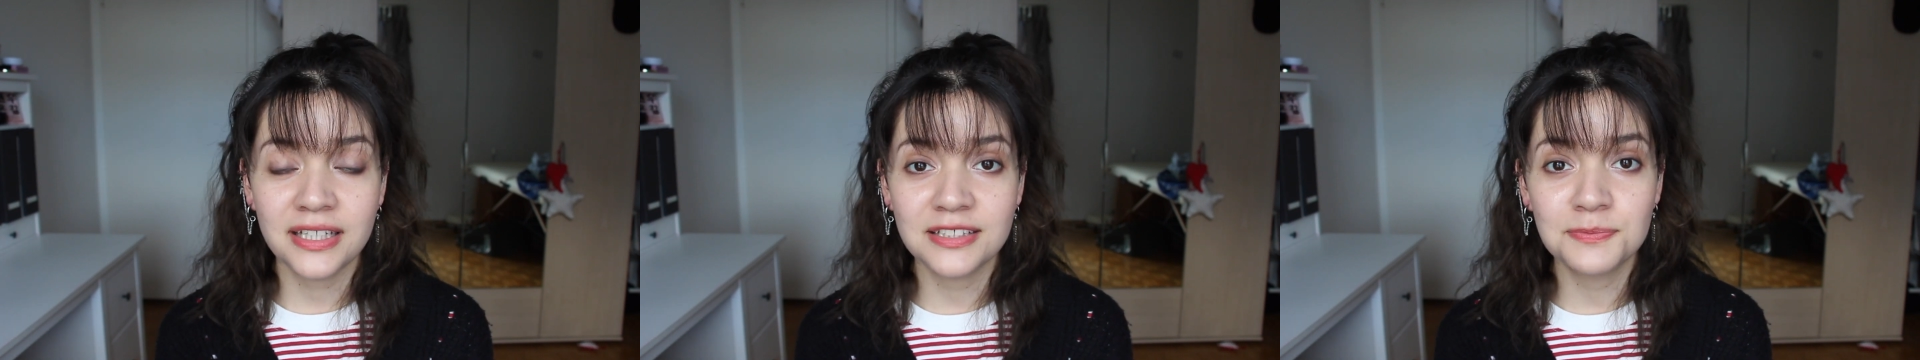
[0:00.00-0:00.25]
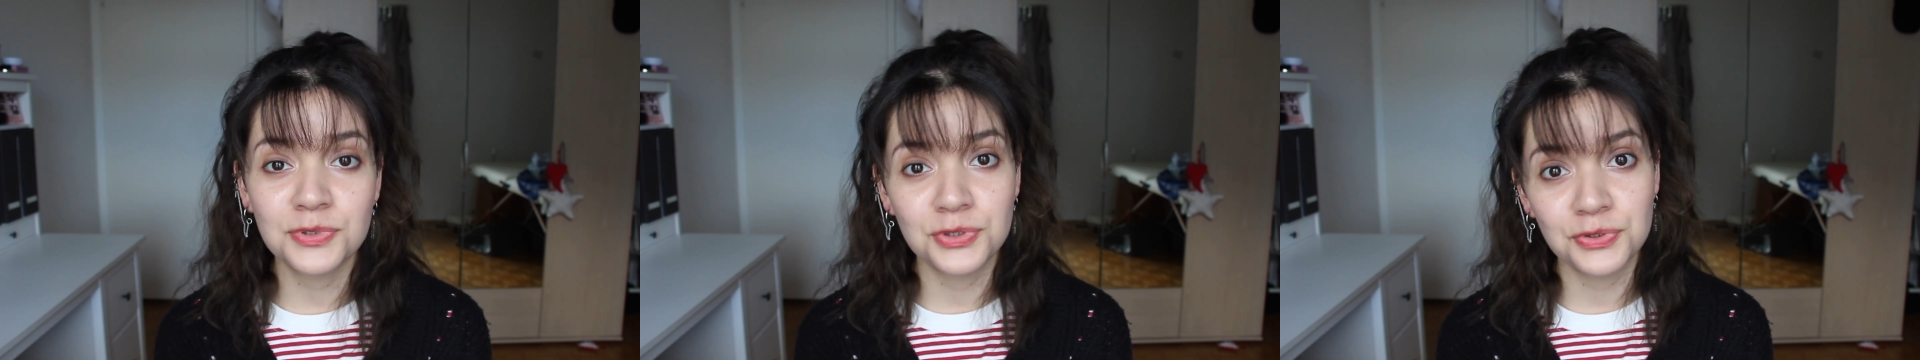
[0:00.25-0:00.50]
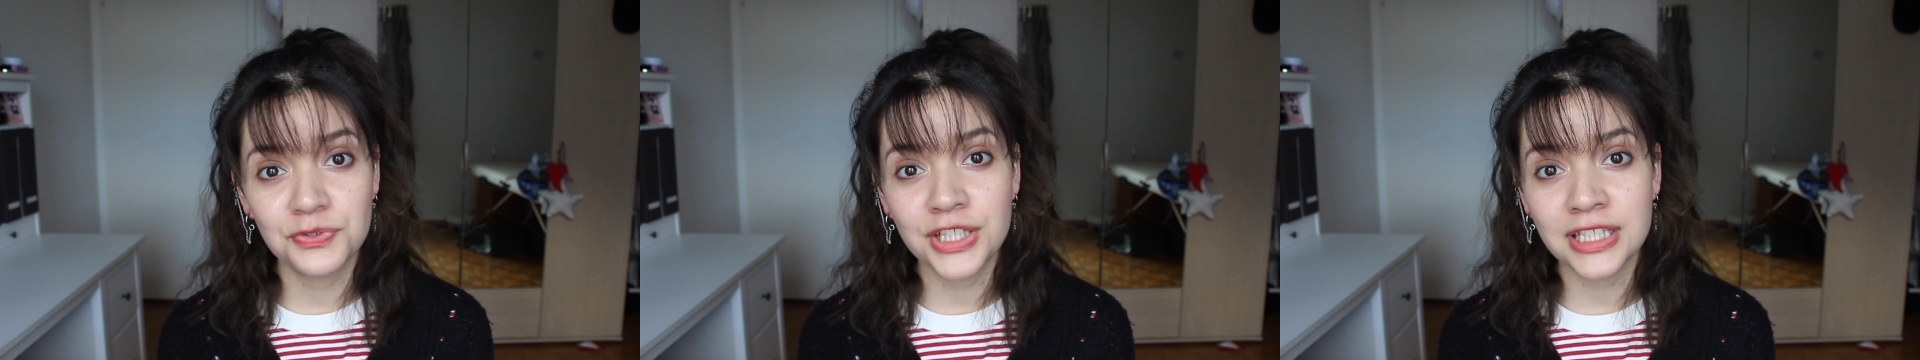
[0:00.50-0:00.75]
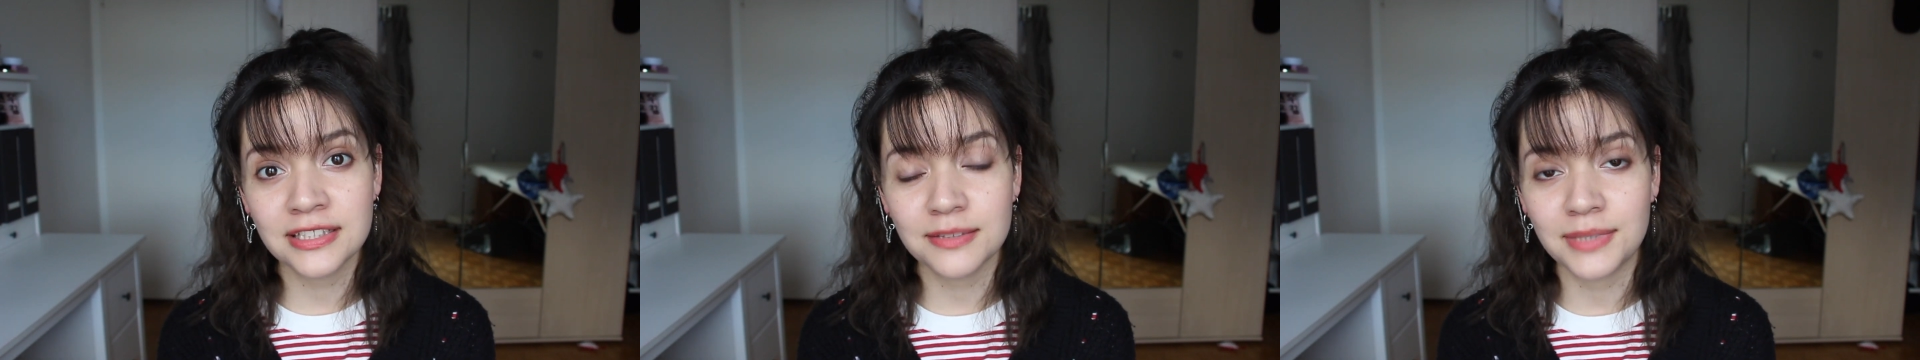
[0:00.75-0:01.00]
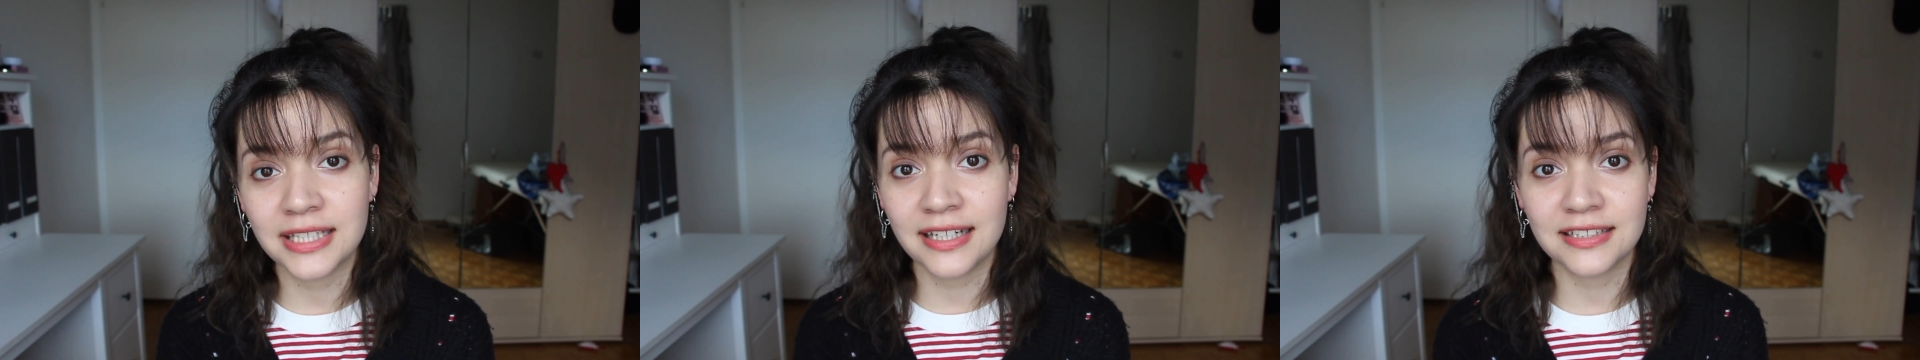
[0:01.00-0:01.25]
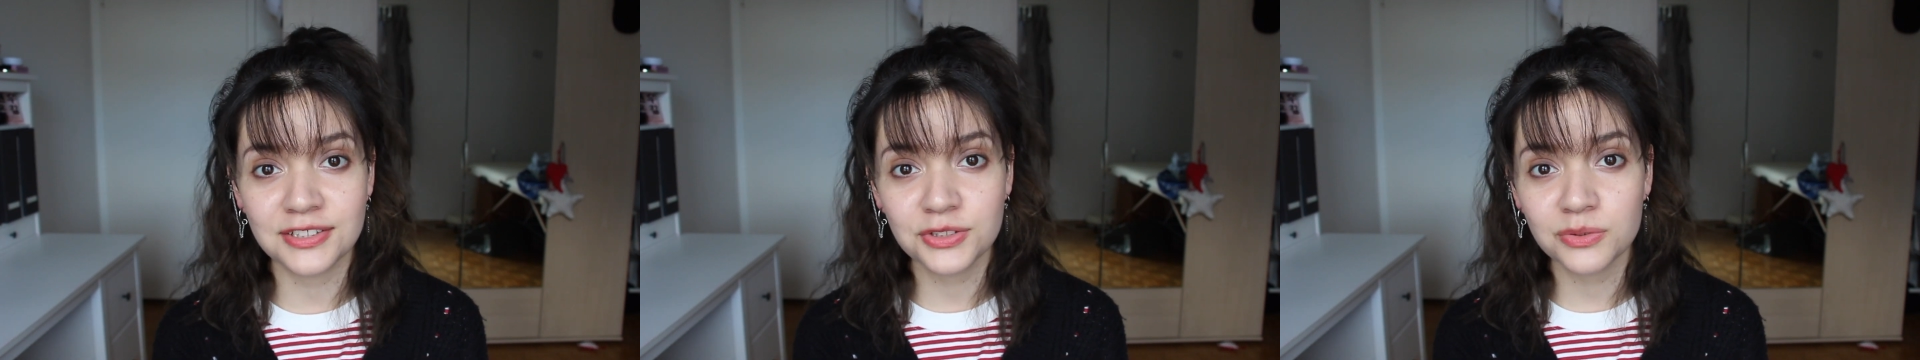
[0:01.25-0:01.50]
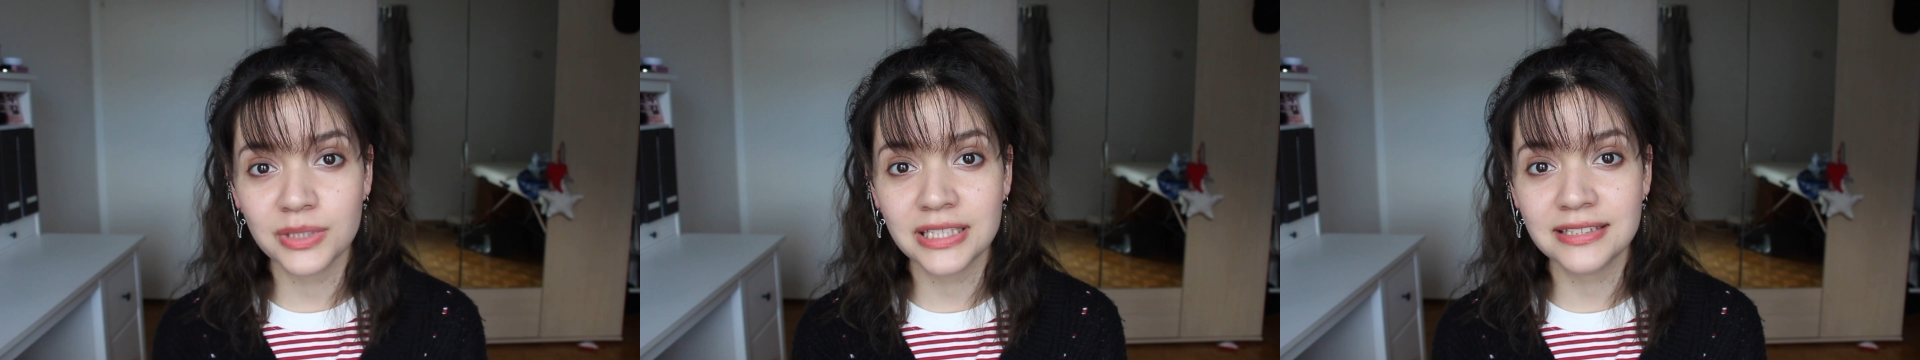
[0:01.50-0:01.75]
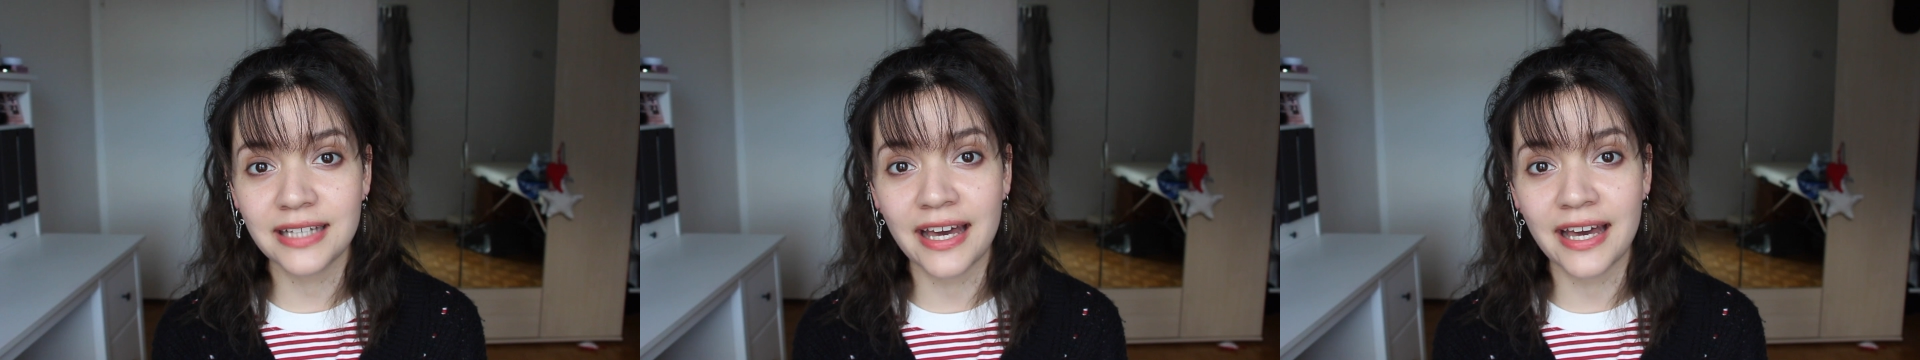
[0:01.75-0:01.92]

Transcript: is Peruvian and my dad is Swiss.